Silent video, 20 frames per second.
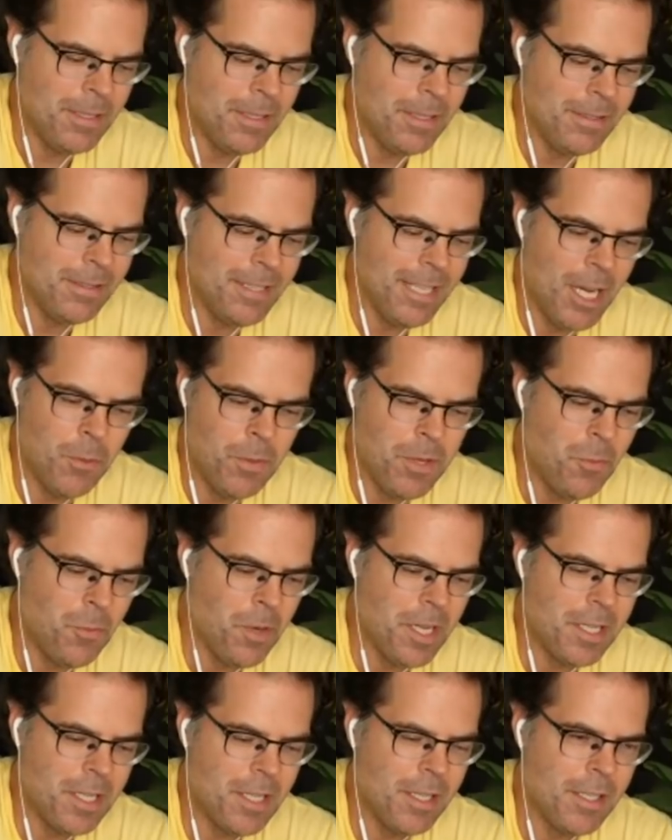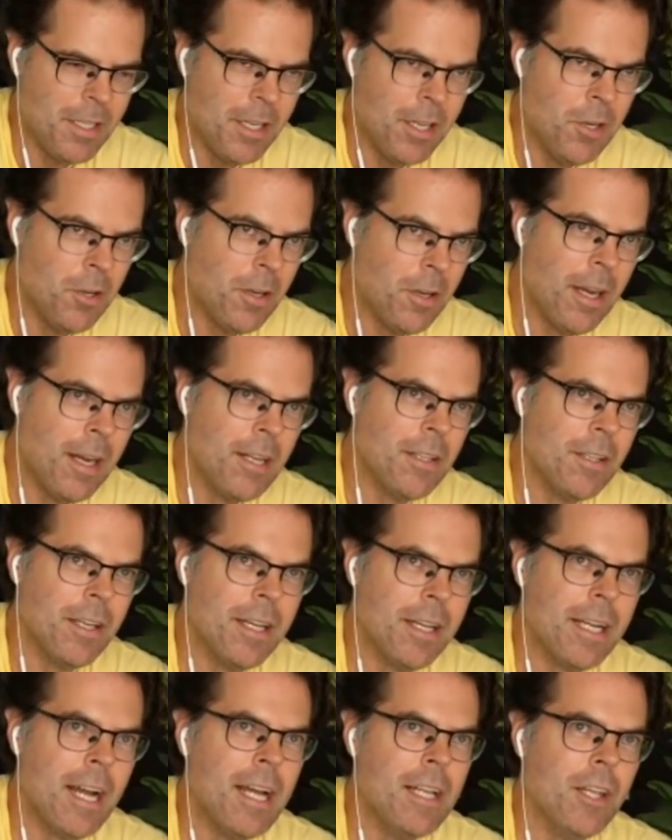yeah we we could go kind of like
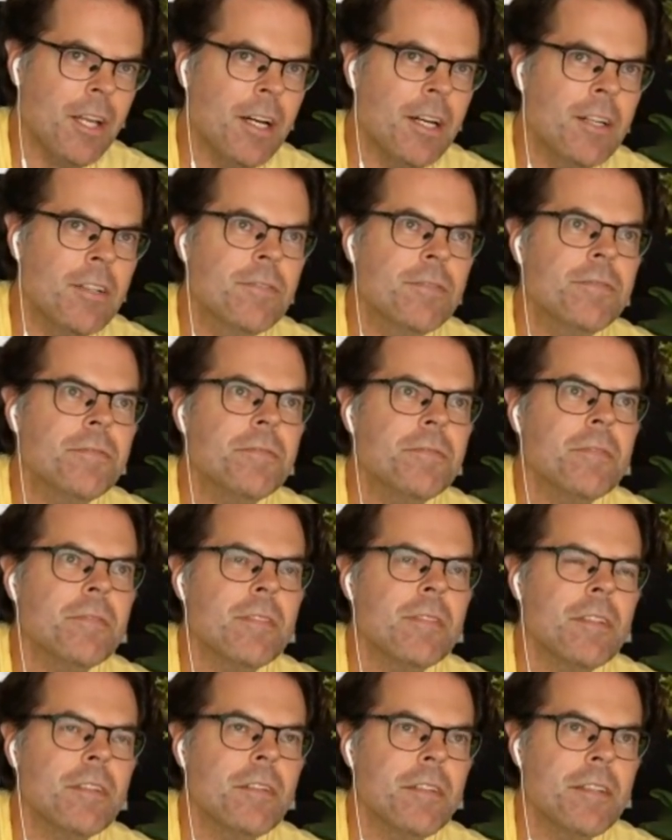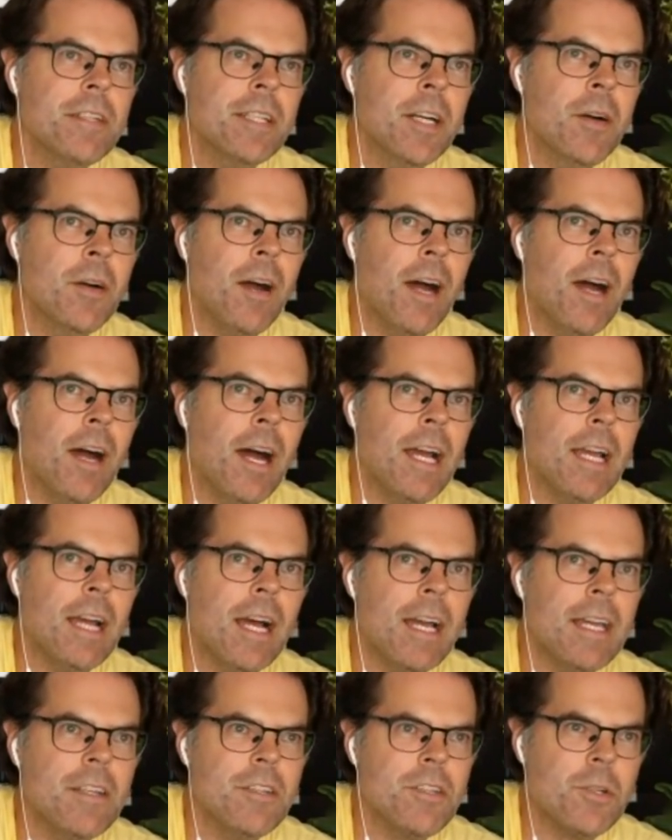i love you know, I, I
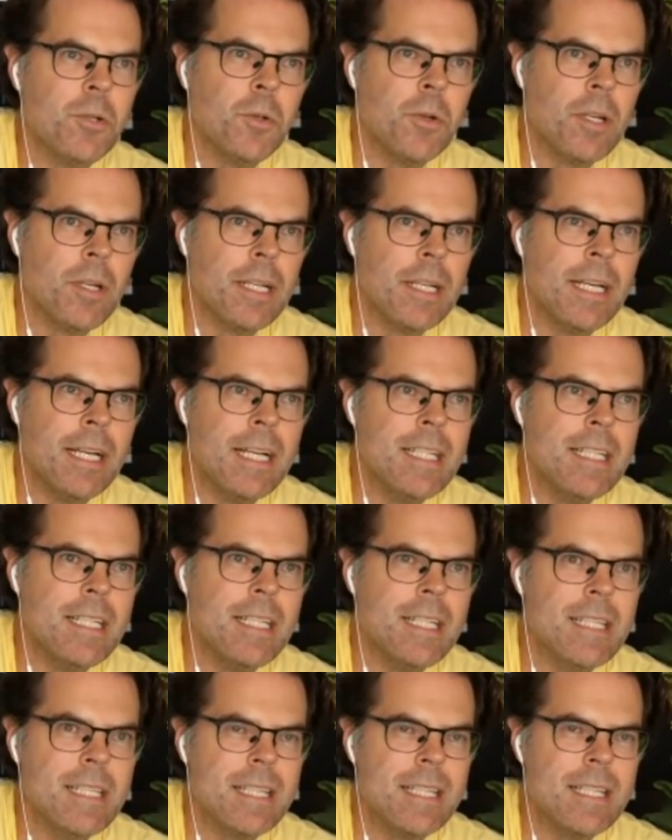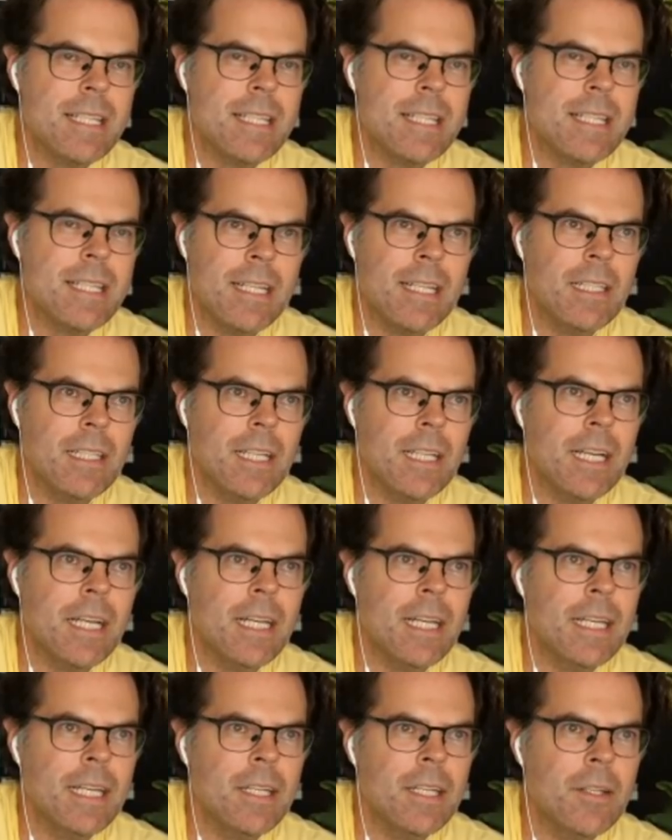used to organize these things in
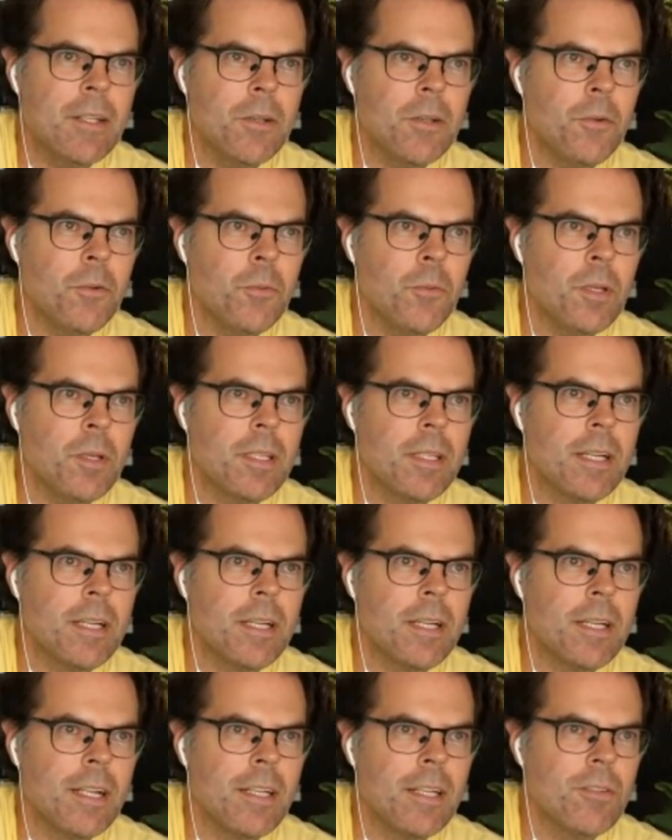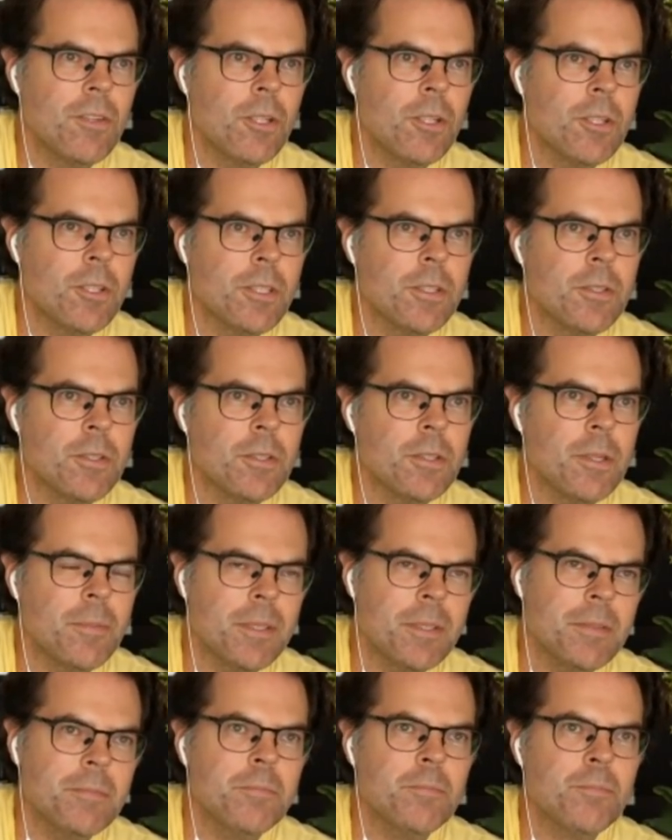LA with kind of local, I
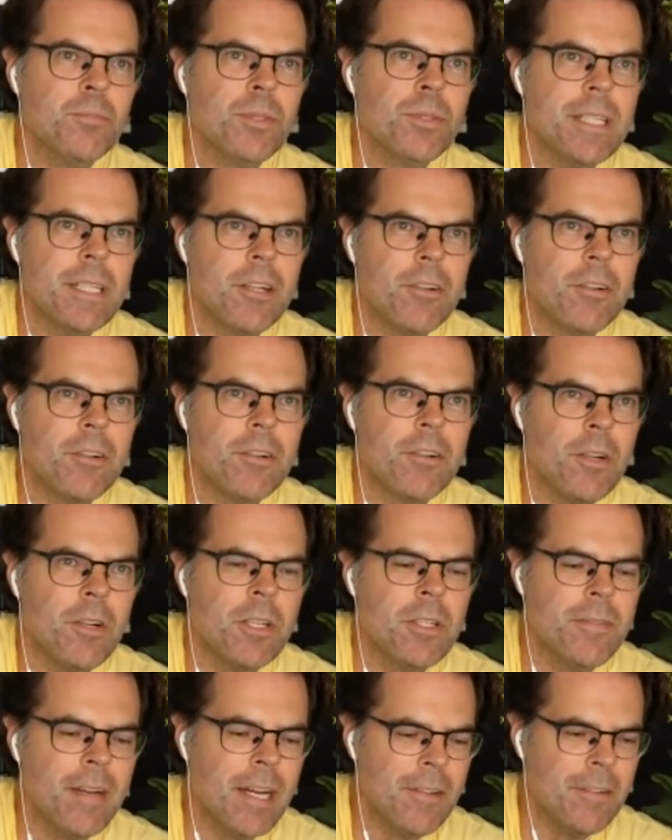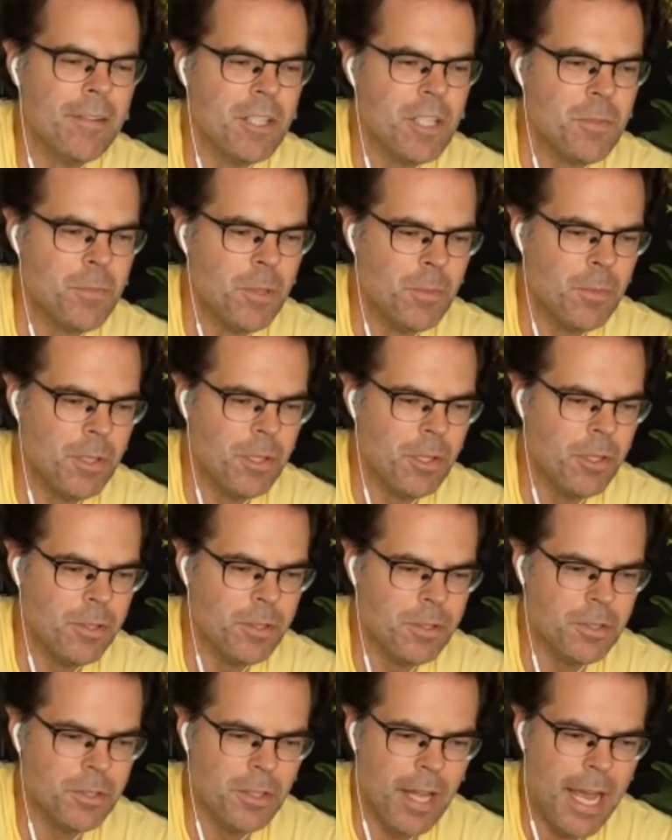mean, pre coronavirus, but with
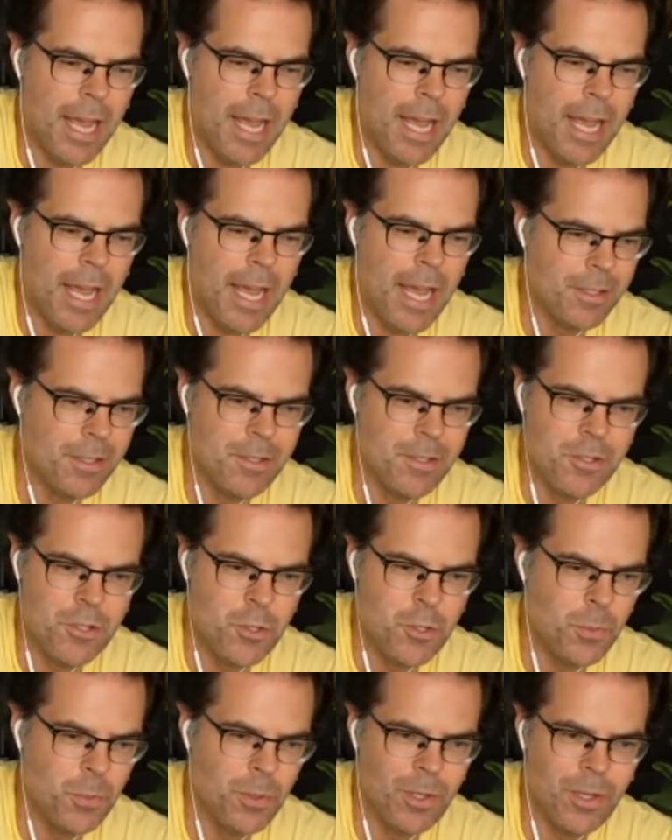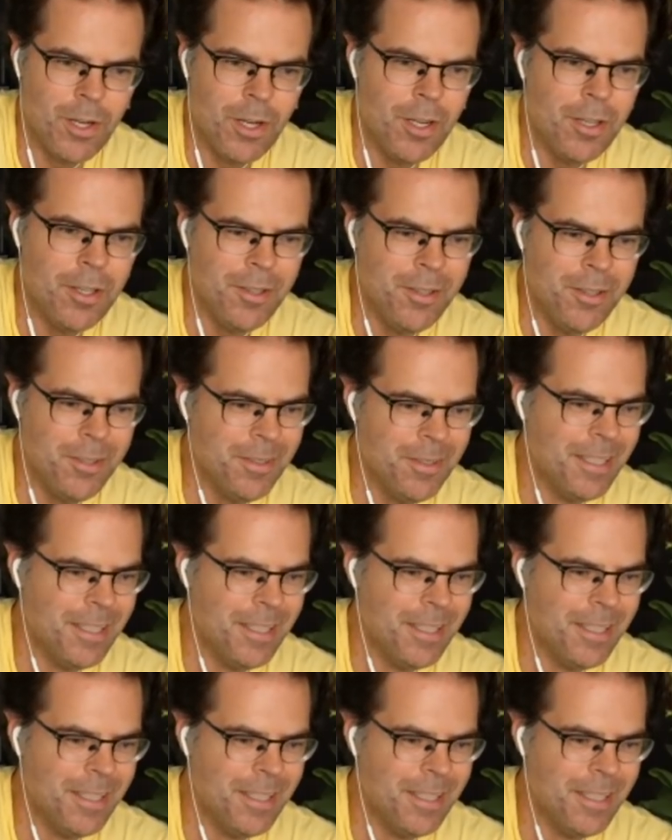local hash makers who were all,